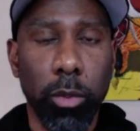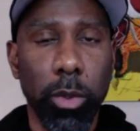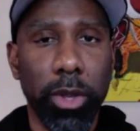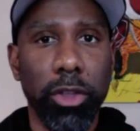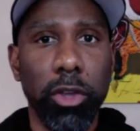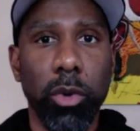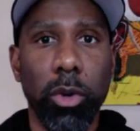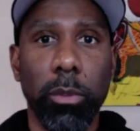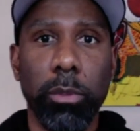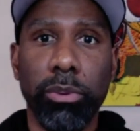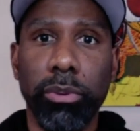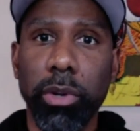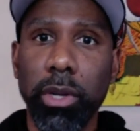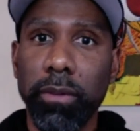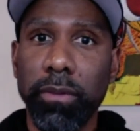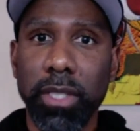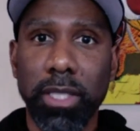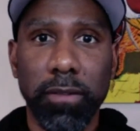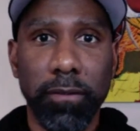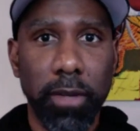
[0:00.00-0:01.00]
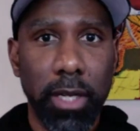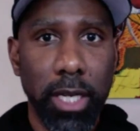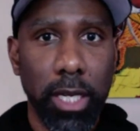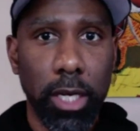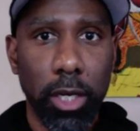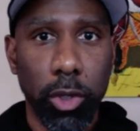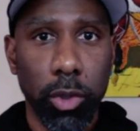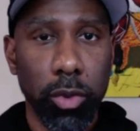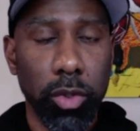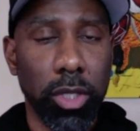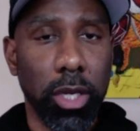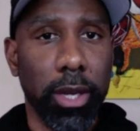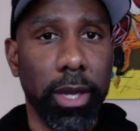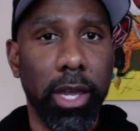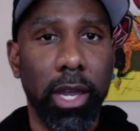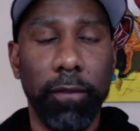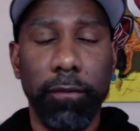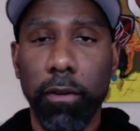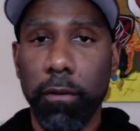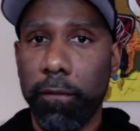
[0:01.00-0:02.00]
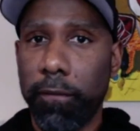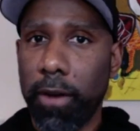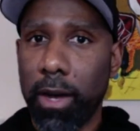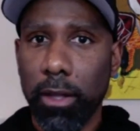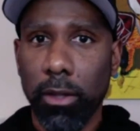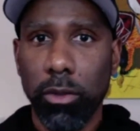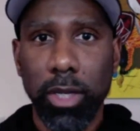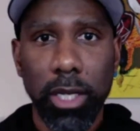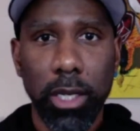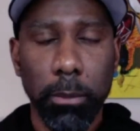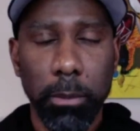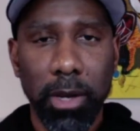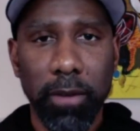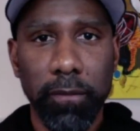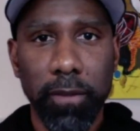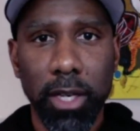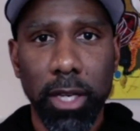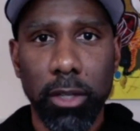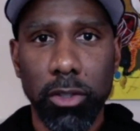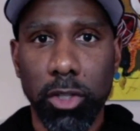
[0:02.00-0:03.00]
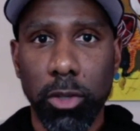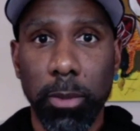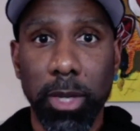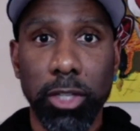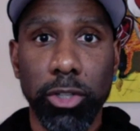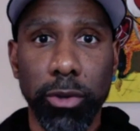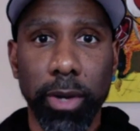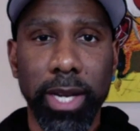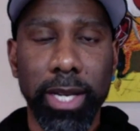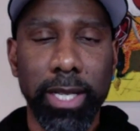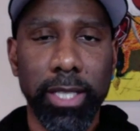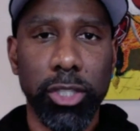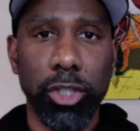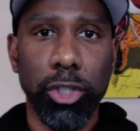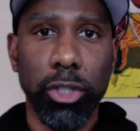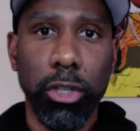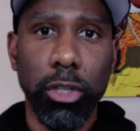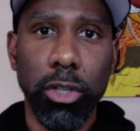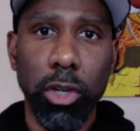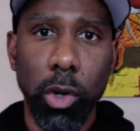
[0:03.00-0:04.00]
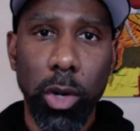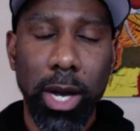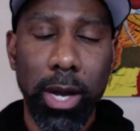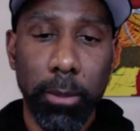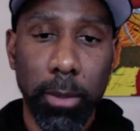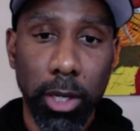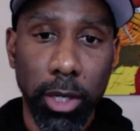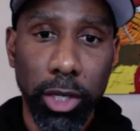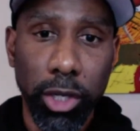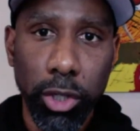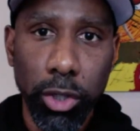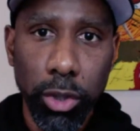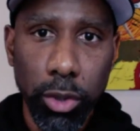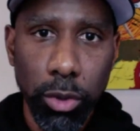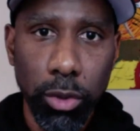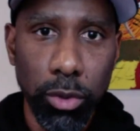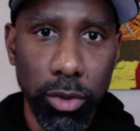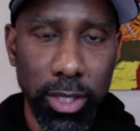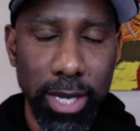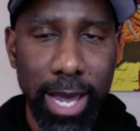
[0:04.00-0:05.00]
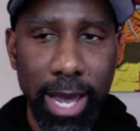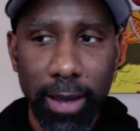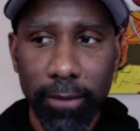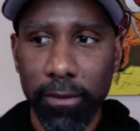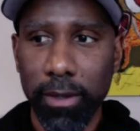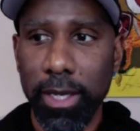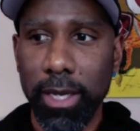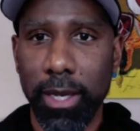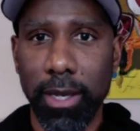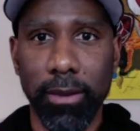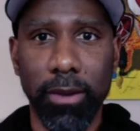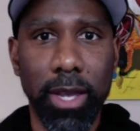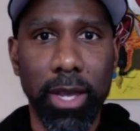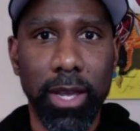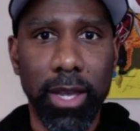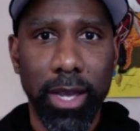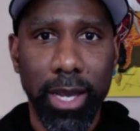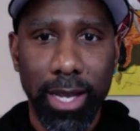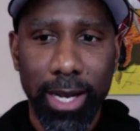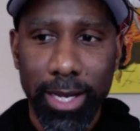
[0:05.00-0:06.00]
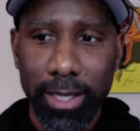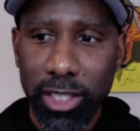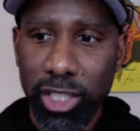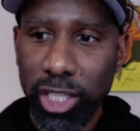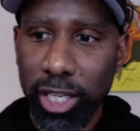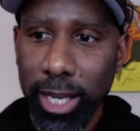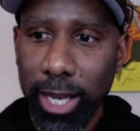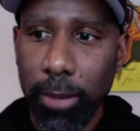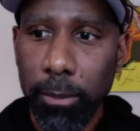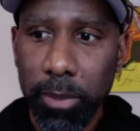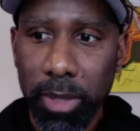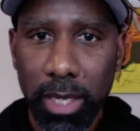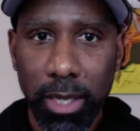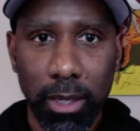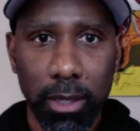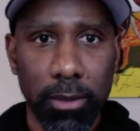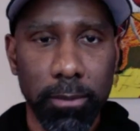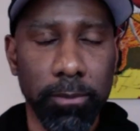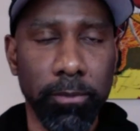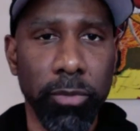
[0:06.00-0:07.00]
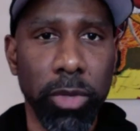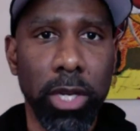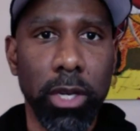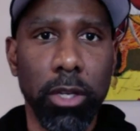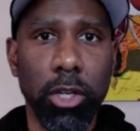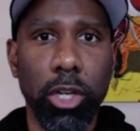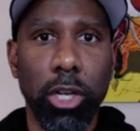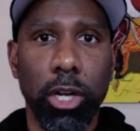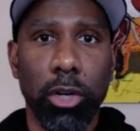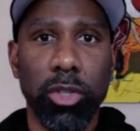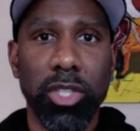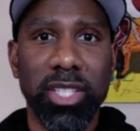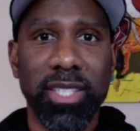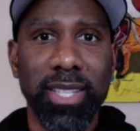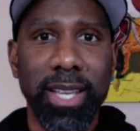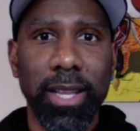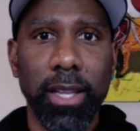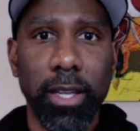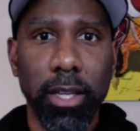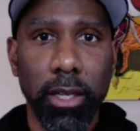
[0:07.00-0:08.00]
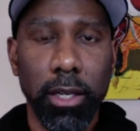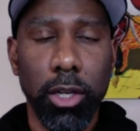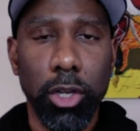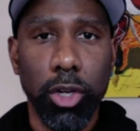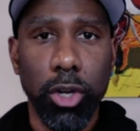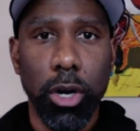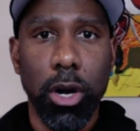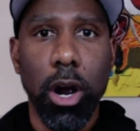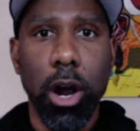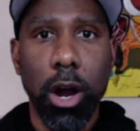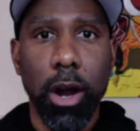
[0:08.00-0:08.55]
with you in previous videos, if you followed any of my videos or my trainings, you know I'm a huge advocate and I champion, you know, selling your